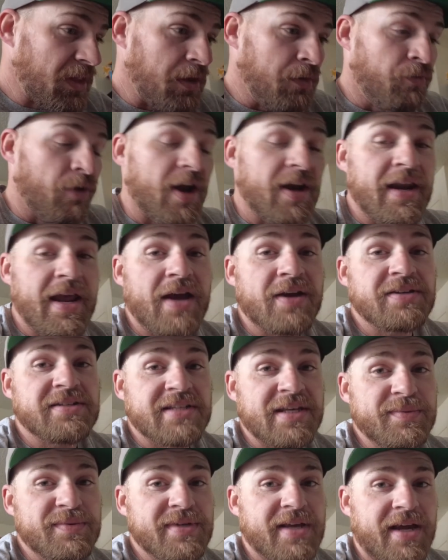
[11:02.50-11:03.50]
right now
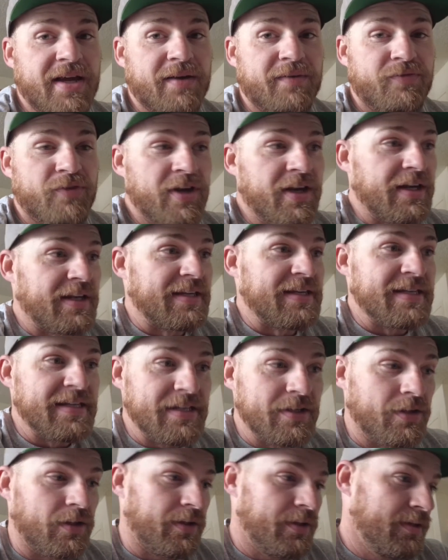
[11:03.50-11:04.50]
seems like a freaking
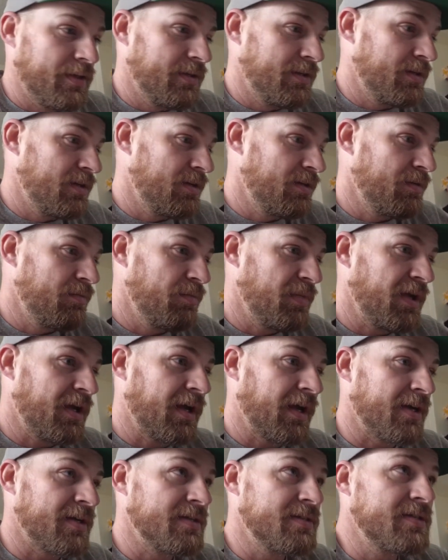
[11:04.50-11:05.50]
deal,
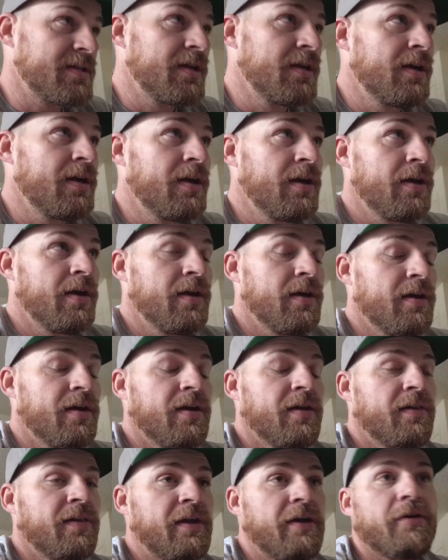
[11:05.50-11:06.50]
because
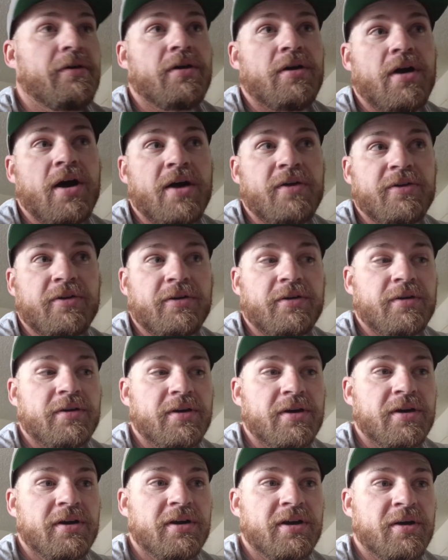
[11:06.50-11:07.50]
there are other
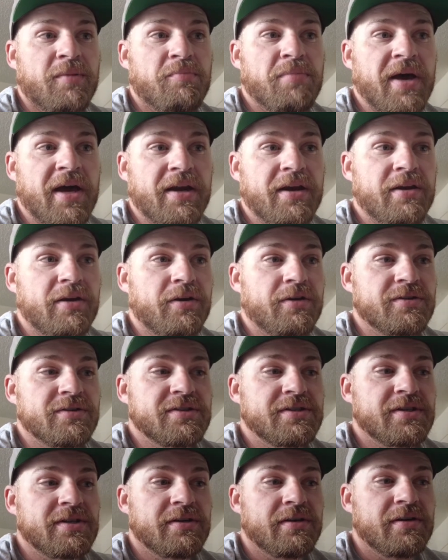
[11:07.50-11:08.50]

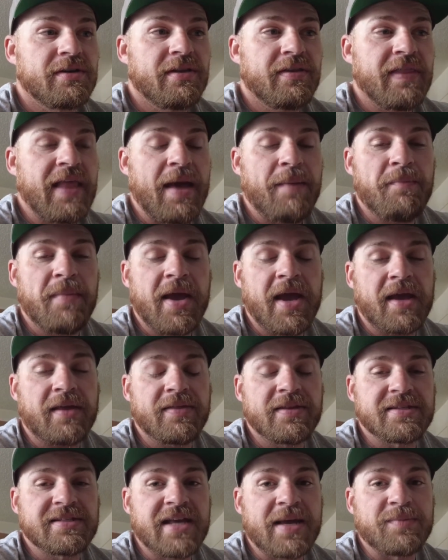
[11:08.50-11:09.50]
competitors that make
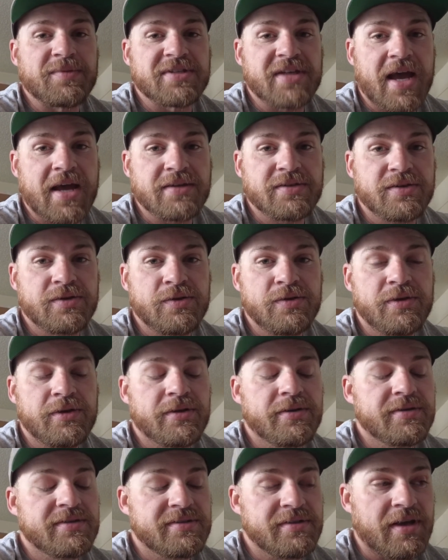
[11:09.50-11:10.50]
the same size
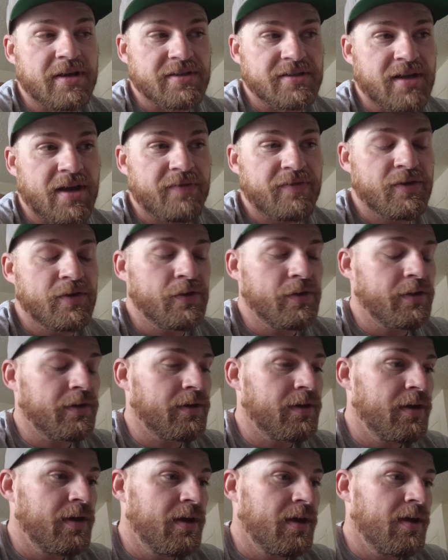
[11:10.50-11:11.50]
cooler, a soft
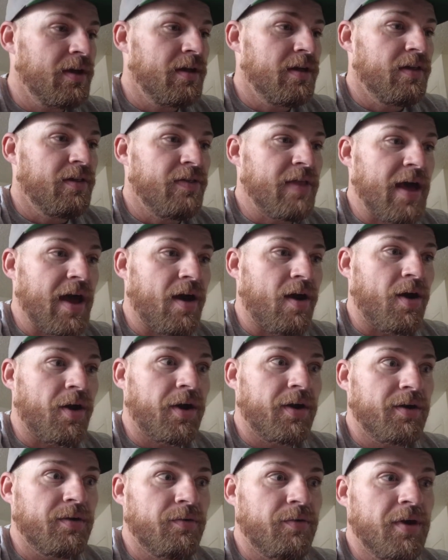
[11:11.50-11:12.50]
cooler, that are
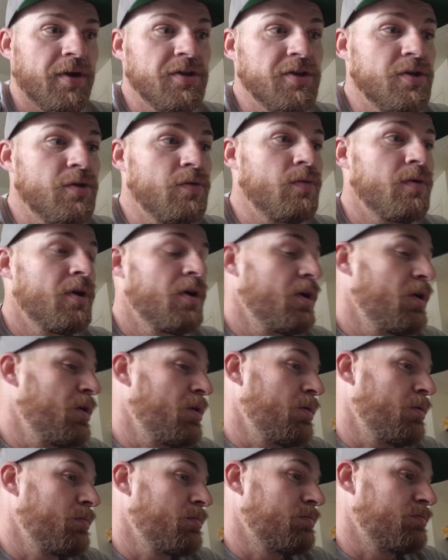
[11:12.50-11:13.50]
going to run you
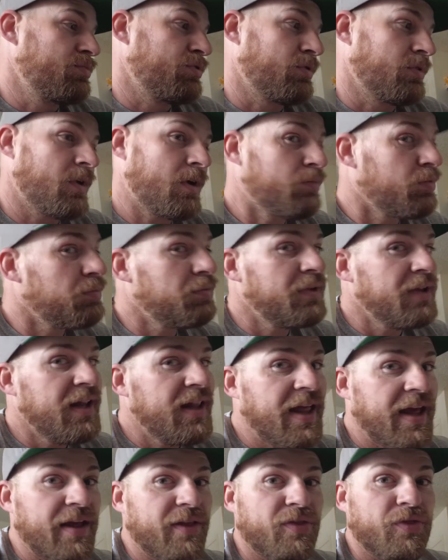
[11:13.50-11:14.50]
probably
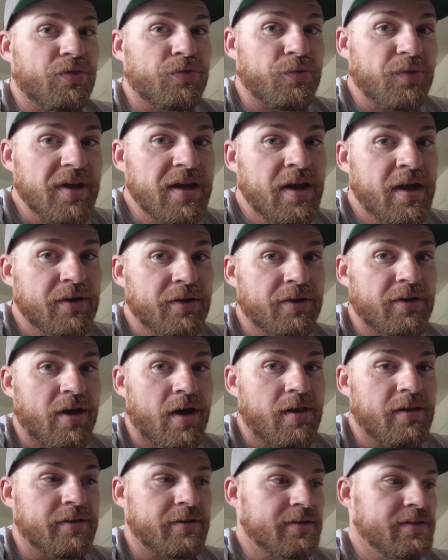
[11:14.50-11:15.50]
like
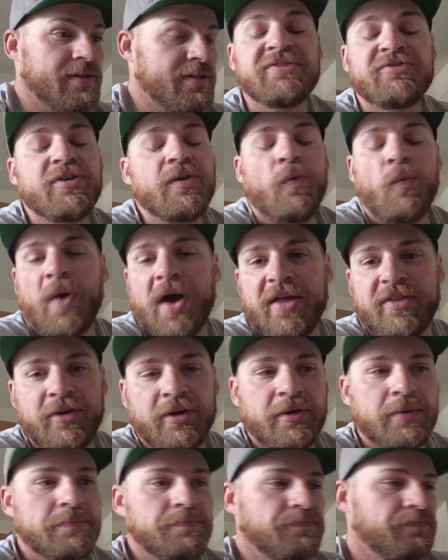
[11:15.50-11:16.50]
$300. Different
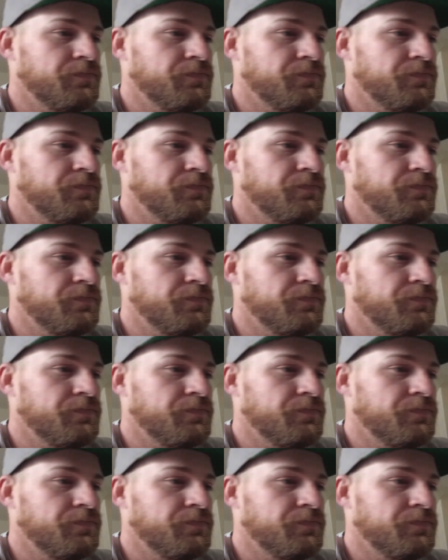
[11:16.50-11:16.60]
weather,